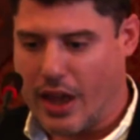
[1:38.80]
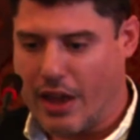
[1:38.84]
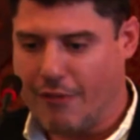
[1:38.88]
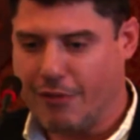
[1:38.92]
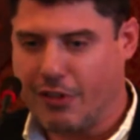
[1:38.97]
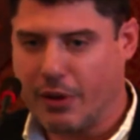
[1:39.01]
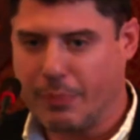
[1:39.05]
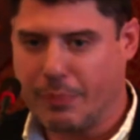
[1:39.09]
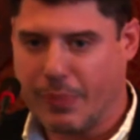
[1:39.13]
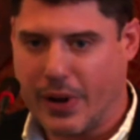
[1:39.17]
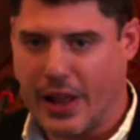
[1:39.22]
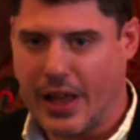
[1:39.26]

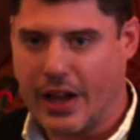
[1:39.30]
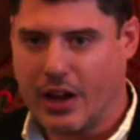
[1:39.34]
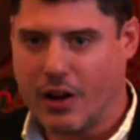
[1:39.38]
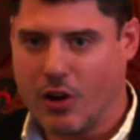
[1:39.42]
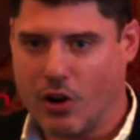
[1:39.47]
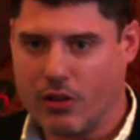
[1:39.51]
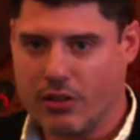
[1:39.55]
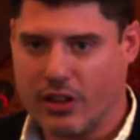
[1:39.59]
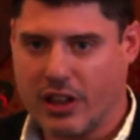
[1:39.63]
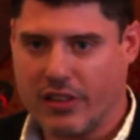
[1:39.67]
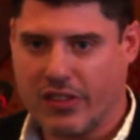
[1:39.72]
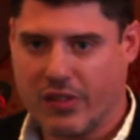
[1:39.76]
every player
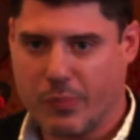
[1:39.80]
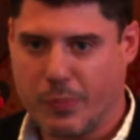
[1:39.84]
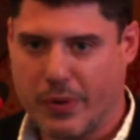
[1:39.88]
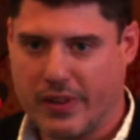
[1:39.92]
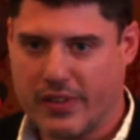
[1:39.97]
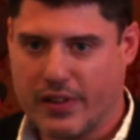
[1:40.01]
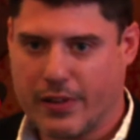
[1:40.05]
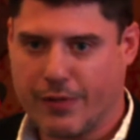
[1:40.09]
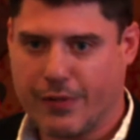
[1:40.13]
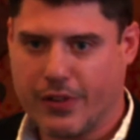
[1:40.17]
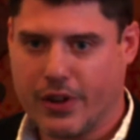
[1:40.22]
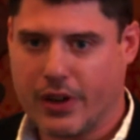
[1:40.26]
on that
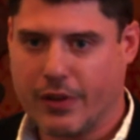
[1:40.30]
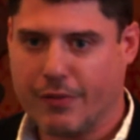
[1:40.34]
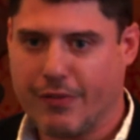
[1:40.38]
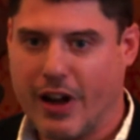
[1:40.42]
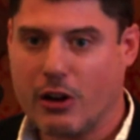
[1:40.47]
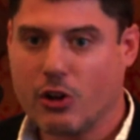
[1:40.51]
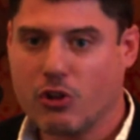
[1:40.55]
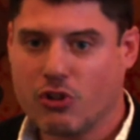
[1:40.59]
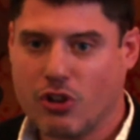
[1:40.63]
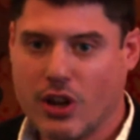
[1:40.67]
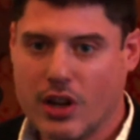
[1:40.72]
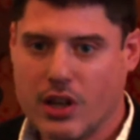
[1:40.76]
specific
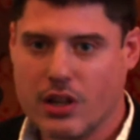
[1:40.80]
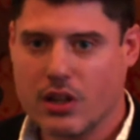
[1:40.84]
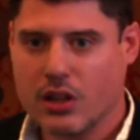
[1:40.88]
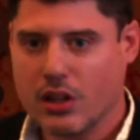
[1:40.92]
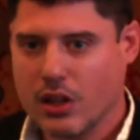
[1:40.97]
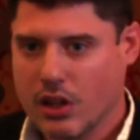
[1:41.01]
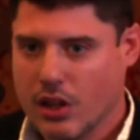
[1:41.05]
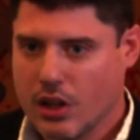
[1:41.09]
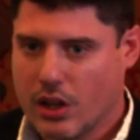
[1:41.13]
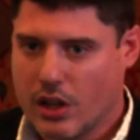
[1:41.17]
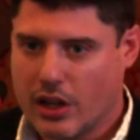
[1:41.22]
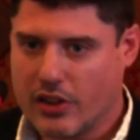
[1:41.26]
value chain
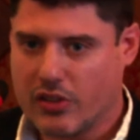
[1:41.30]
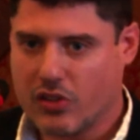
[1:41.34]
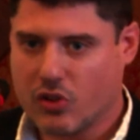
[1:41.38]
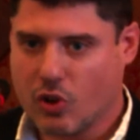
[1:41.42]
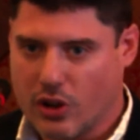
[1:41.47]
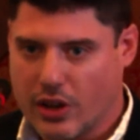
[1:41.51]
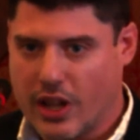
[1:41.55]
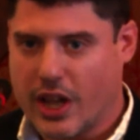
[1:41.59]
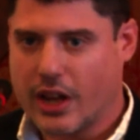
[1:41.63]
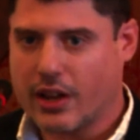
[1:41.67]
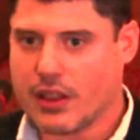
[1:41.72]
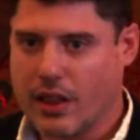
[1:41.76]
is
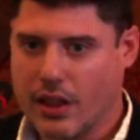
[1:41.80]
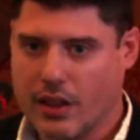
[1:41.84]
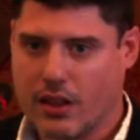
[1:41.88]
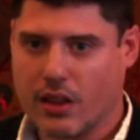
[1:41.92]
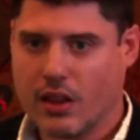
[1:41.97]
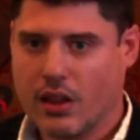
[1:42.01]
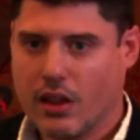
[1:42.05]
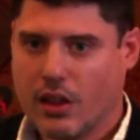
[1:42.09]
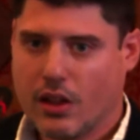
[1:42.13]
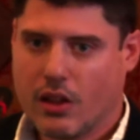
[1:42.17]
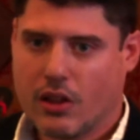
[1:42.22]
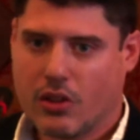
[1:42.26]

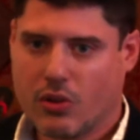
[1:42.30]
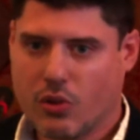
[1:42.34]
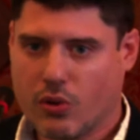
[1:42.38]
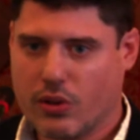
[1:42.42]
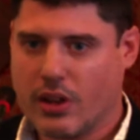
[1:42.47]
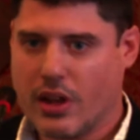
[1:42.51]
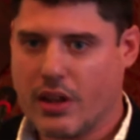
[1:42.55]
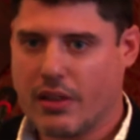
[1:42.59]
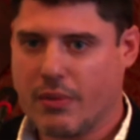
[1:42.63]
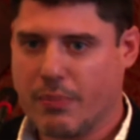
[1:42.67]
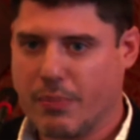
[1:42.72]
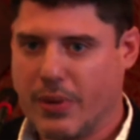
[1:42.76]
connected to
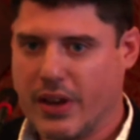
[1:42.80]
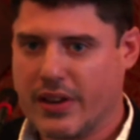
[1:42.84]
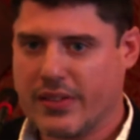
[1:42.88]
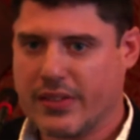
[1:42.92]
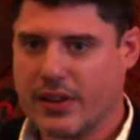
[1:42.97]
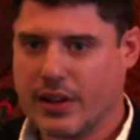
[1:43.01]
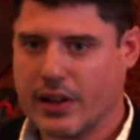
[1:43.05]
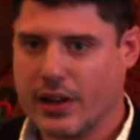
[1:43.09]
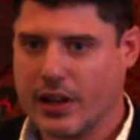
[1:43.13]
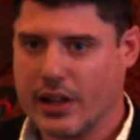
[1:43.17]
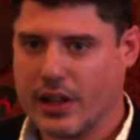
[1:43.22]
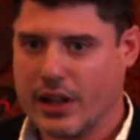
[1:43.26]
that
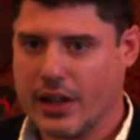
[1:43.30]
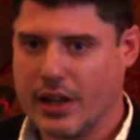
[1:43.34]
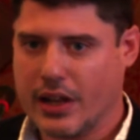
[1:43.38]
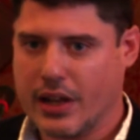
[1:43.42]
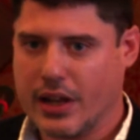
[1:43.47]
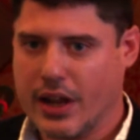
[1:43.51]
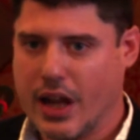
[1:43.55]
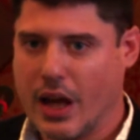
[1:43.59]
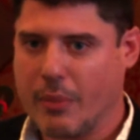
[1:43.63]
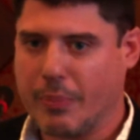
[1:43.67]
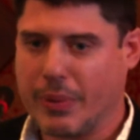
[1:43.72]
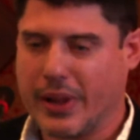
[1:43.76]
basically
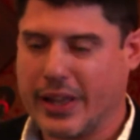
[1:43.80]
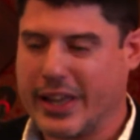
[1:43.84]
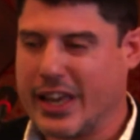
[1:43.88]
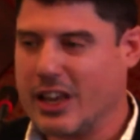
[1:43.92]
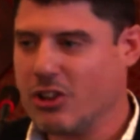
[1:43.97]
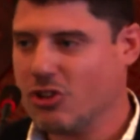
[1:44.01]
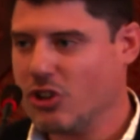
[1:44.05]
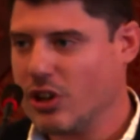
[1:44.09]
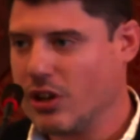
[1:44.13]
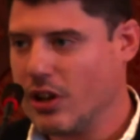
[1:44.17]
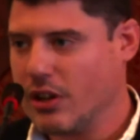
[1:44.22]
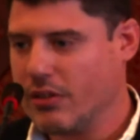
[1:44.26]

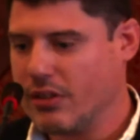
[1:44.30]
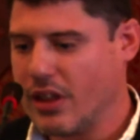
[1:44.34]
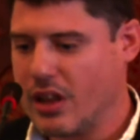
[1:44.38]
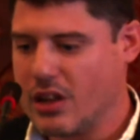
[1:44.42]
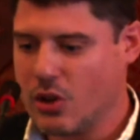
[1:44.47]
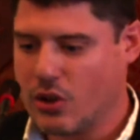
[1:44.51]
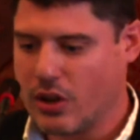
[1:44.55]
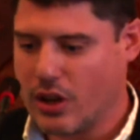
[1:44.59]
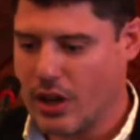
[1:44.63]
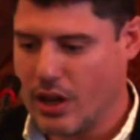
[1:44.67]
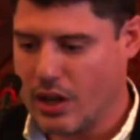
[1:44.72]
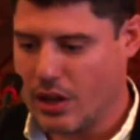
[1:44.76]
application, and then
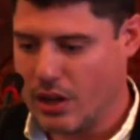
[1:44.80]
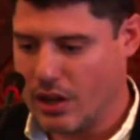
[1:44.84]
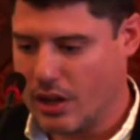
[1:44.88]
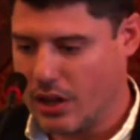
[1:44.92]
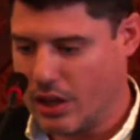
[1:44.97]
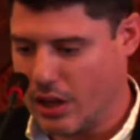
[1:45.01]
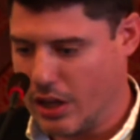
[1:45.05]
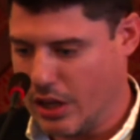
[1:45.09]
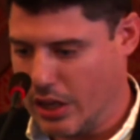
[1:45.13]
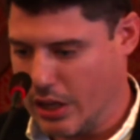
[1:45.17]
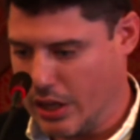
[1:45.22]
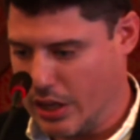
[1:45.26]
you can,
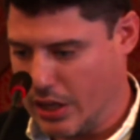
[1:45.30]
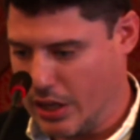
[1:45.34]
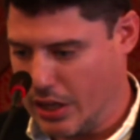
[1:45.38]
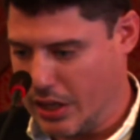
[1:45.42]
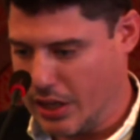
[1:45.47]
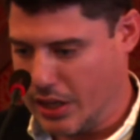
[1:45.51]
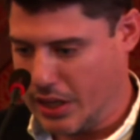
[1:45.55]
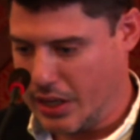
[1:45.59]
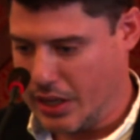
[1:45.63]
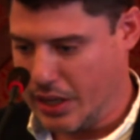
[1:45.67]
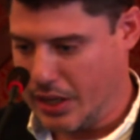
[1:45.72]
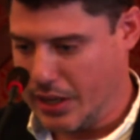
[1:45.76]

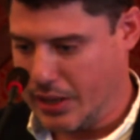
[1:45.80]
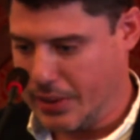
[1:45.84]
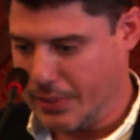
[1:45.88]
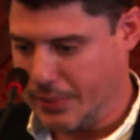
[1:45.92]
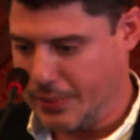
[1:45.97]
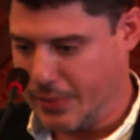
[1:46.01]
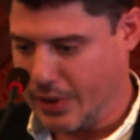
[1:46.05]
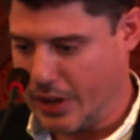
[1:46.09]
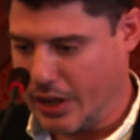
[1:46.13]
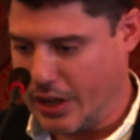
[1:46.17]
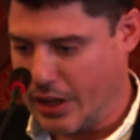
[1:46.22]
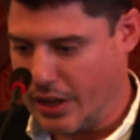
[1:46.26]

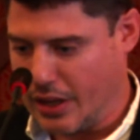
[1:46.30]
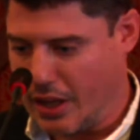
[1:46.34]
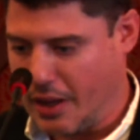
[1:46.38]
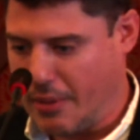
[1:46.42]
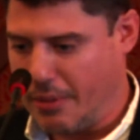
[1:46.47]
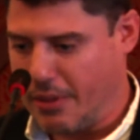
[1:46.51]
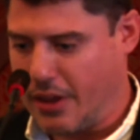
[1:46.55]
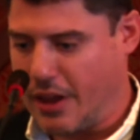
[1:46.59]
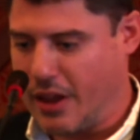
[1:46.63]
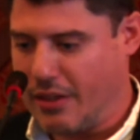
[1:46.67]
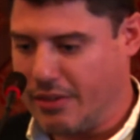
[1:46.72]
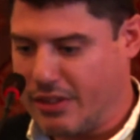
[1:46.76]

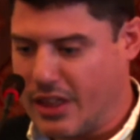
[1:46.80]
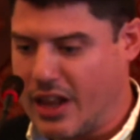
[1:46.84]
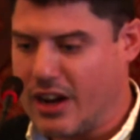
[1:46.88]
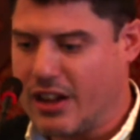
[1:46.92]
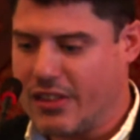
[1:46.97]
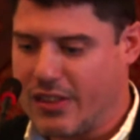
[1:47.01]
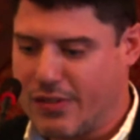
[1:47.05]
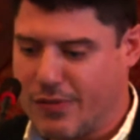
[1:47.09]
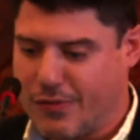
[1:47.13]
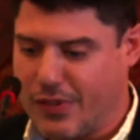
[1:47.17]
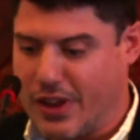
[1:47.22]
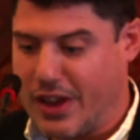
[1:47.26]
and then
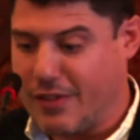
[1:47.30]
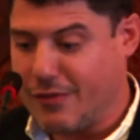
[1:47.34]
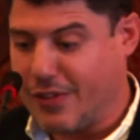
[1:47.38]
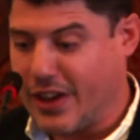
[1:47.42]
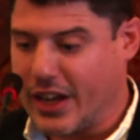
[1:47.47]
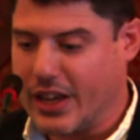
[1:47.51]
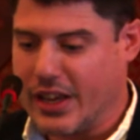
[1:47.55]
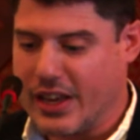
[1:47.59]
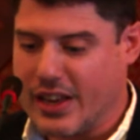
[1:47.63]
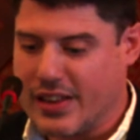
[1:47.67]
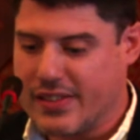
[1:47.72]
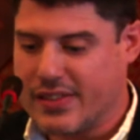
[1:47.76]
it's a
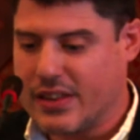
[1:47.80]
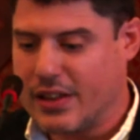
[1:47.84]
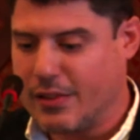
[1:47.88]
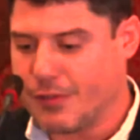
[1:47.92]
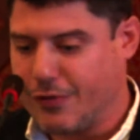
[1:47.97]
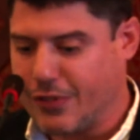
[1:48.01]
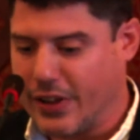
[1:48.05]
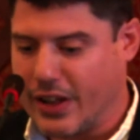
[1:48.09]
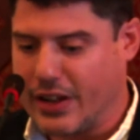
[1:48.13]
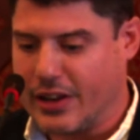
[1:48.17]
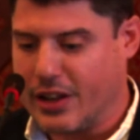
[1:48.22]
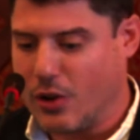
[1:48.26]
very easy and
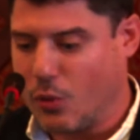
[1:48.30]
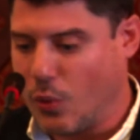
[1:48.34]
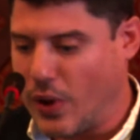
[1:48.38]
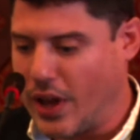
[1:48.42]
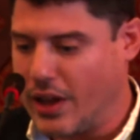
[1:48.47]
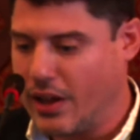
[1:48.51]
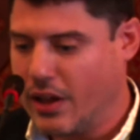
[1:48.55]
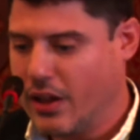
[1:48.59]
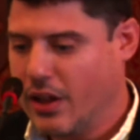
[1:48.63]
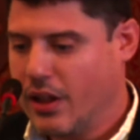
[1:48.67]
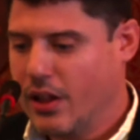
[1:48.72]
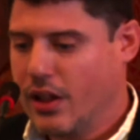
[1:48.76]
friendly
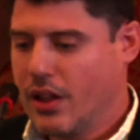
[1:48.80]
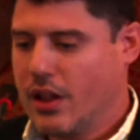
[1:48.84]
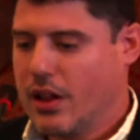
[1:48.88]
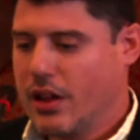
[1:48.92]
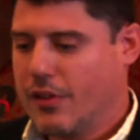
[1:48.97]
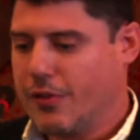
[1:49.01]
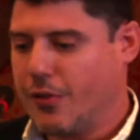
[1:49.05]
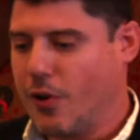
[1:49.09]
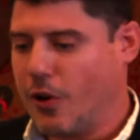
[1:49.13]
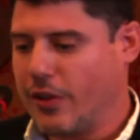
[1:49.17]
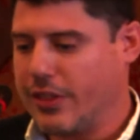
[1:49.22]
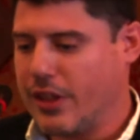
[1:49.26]
way
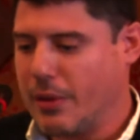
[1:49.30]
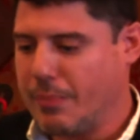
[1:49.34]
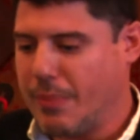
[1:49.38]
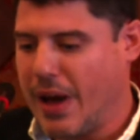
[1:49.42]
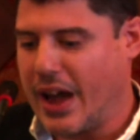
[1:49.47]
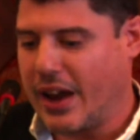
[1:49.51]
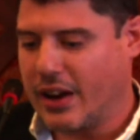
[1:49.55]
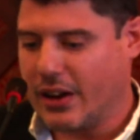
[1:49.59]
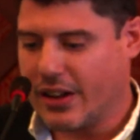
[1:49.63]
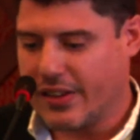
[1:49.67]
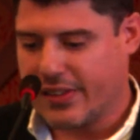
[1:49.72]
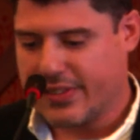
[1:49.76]
for the
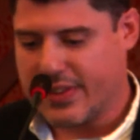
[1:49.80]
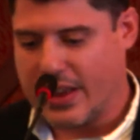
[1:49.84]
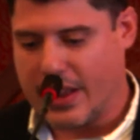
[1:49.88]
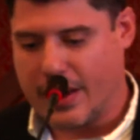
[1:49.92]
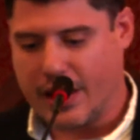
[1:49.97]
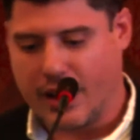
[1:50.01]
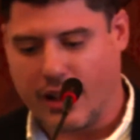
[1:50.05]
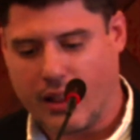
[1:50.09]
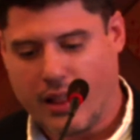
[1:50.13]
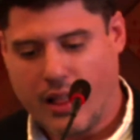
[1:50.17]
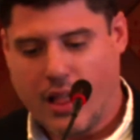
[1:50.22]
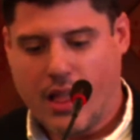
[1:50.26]
buyer and the
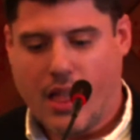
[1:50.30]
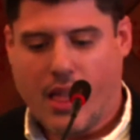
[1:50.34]
seller.